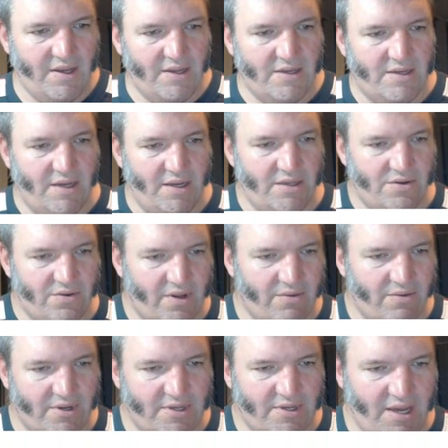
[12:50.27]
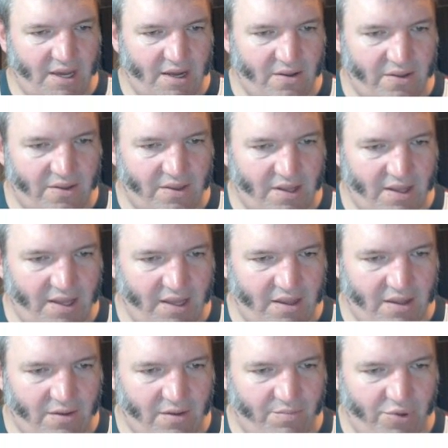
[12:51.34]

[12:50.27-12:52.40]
So hence or otherwise, calculate the length of the